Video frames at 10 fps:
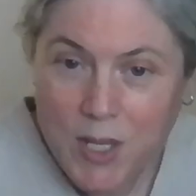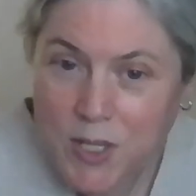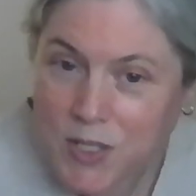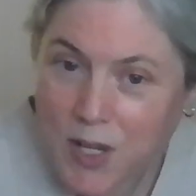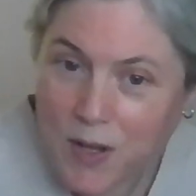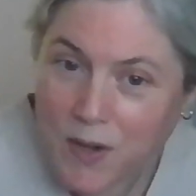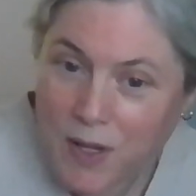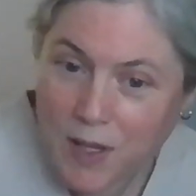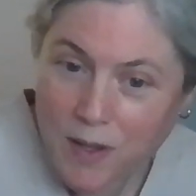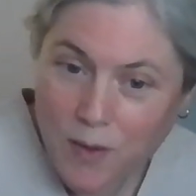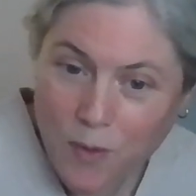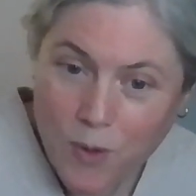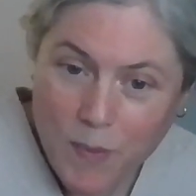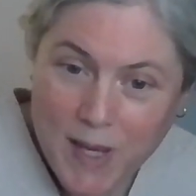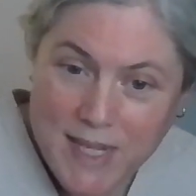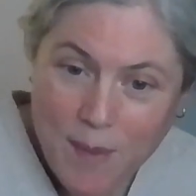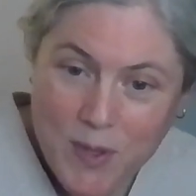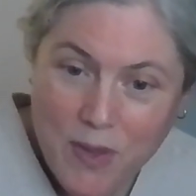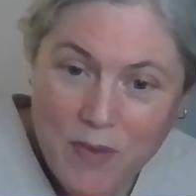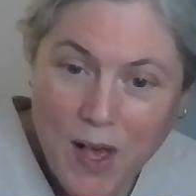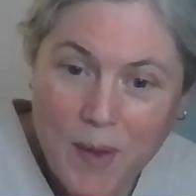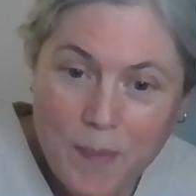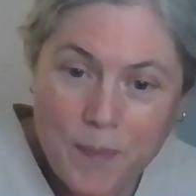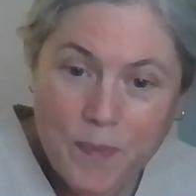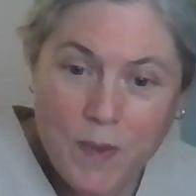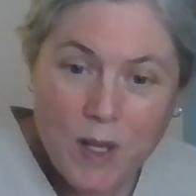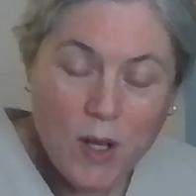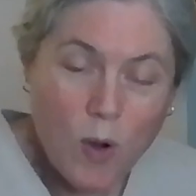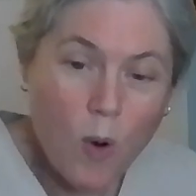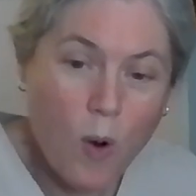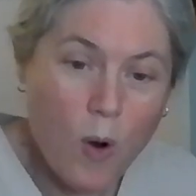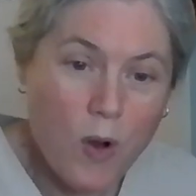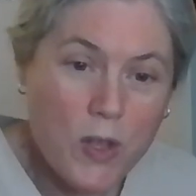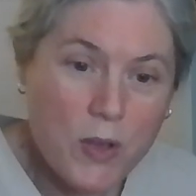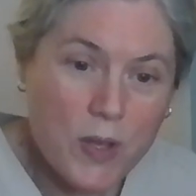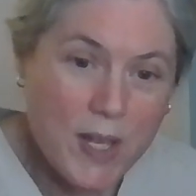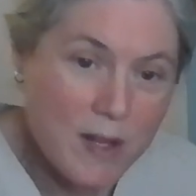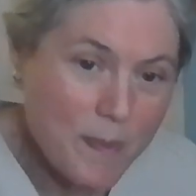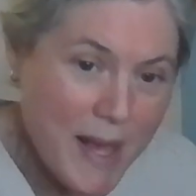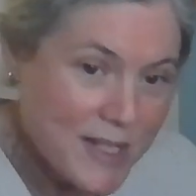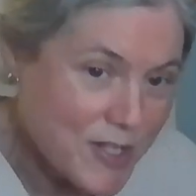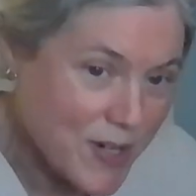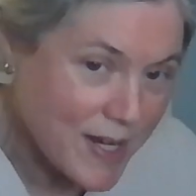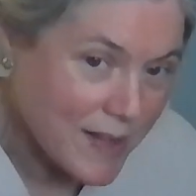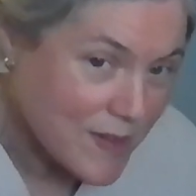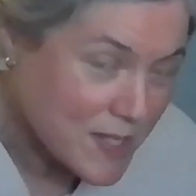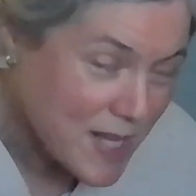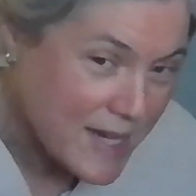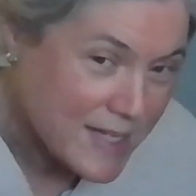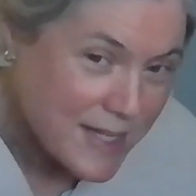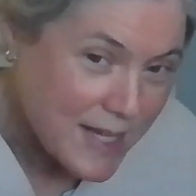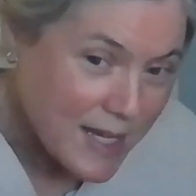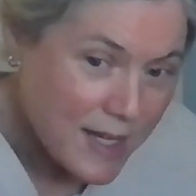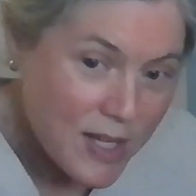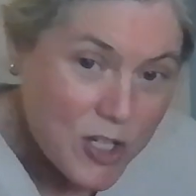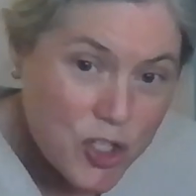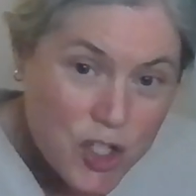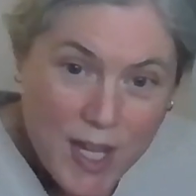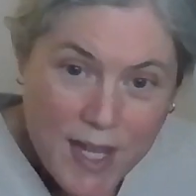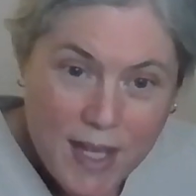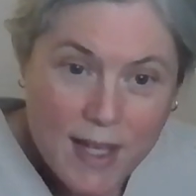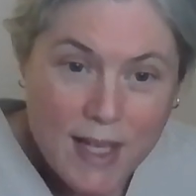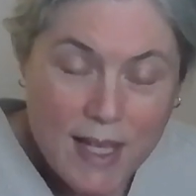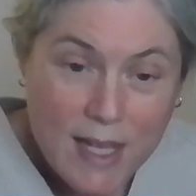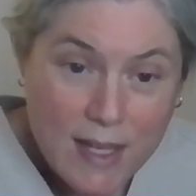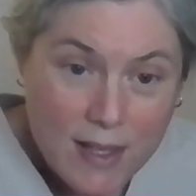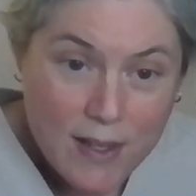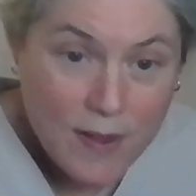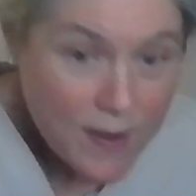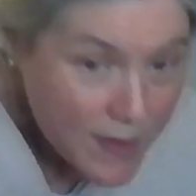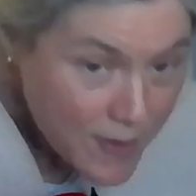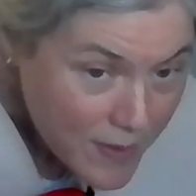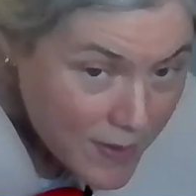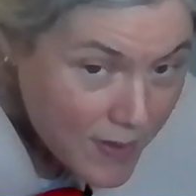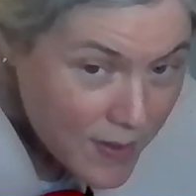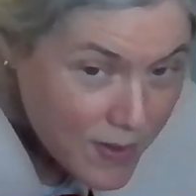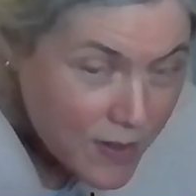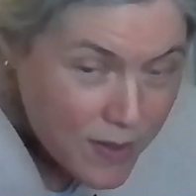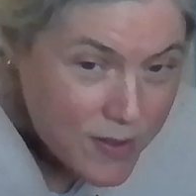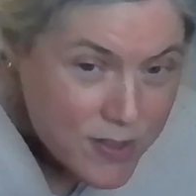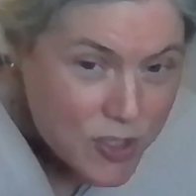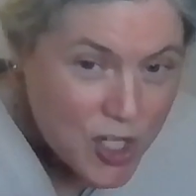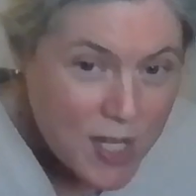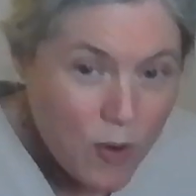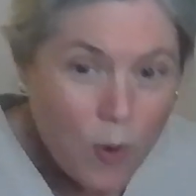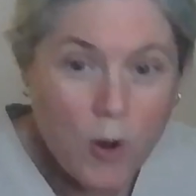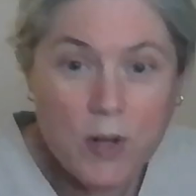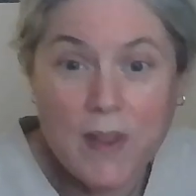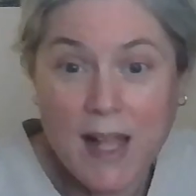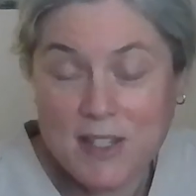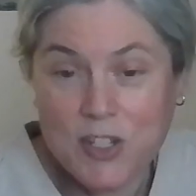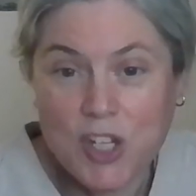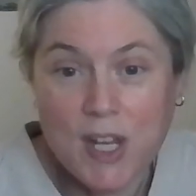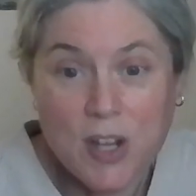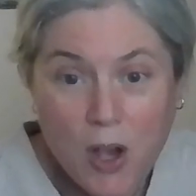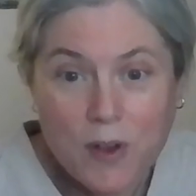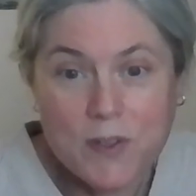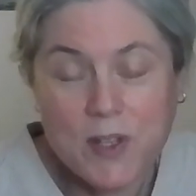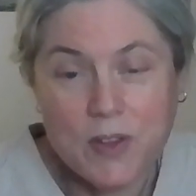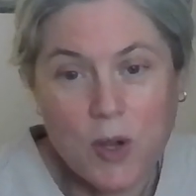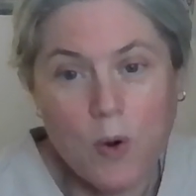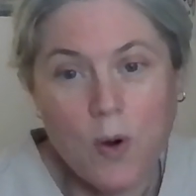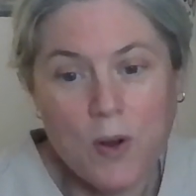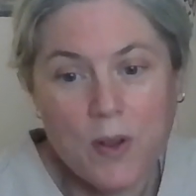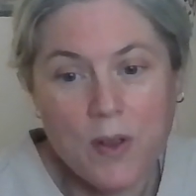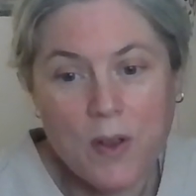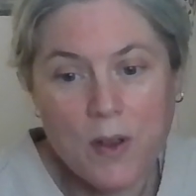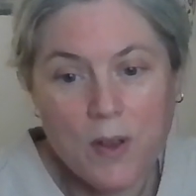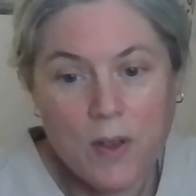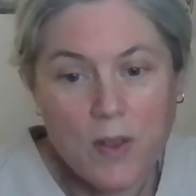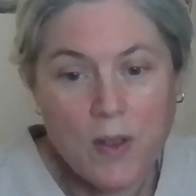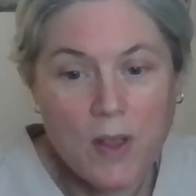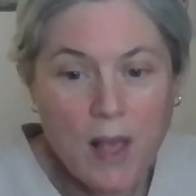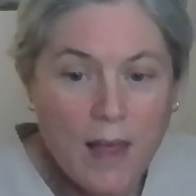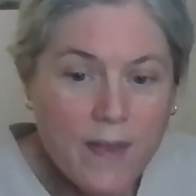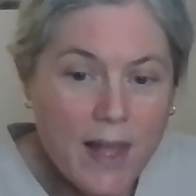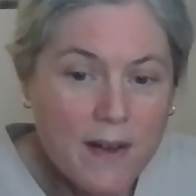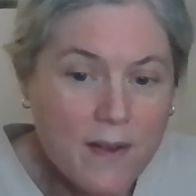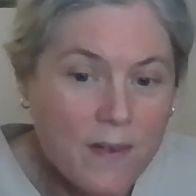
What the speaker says: So all the way down with the thumb, or you can hit a bass string, in this case the G. It's a G chord, that's a G note in the chord. And then